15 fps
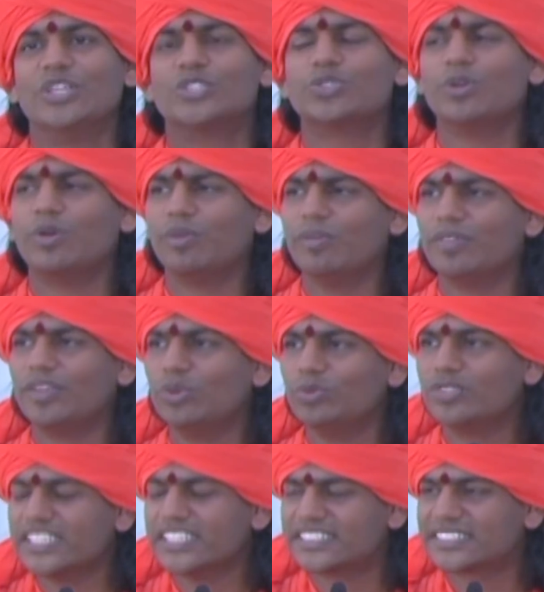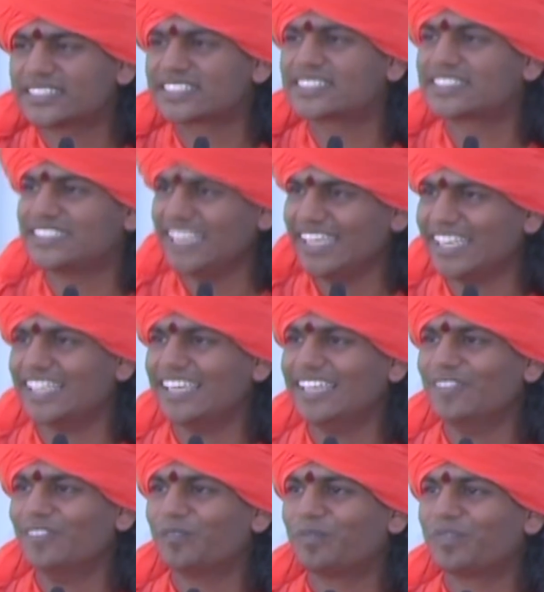So you just
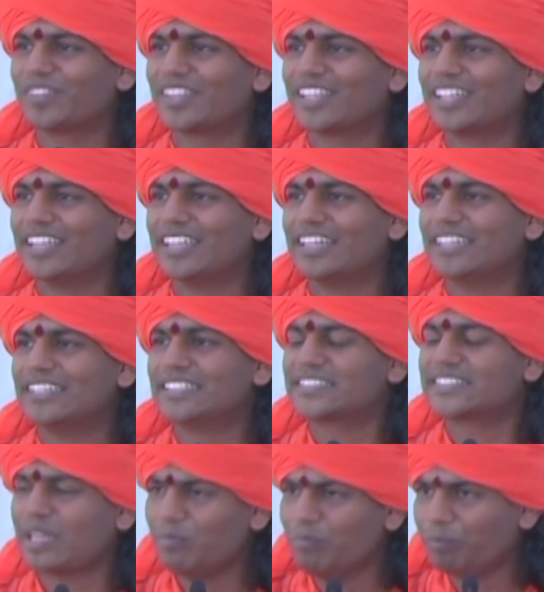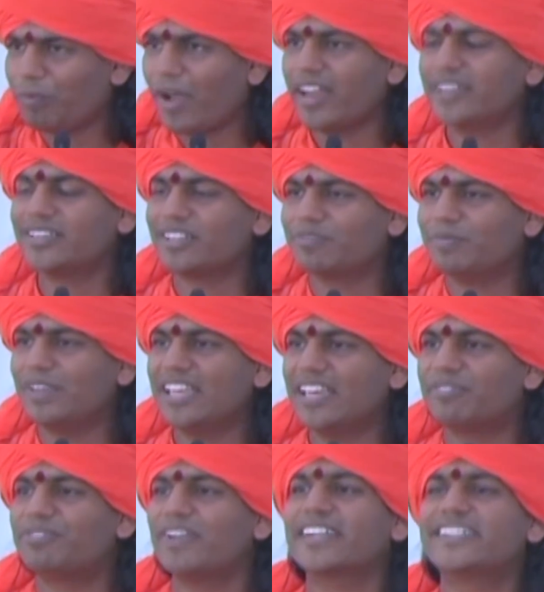see some part of me
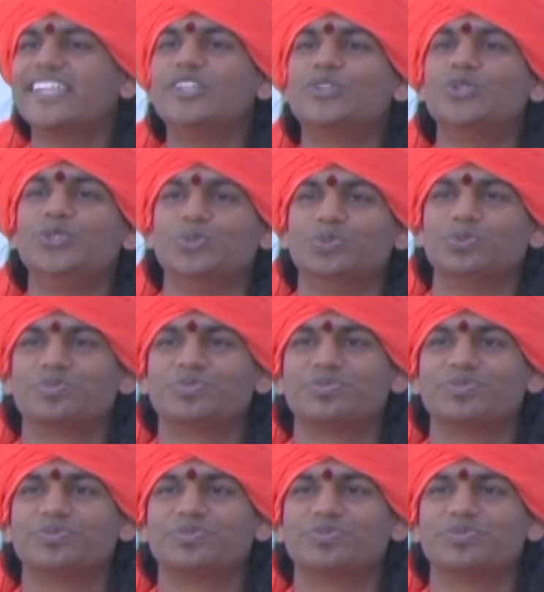reflecting to you.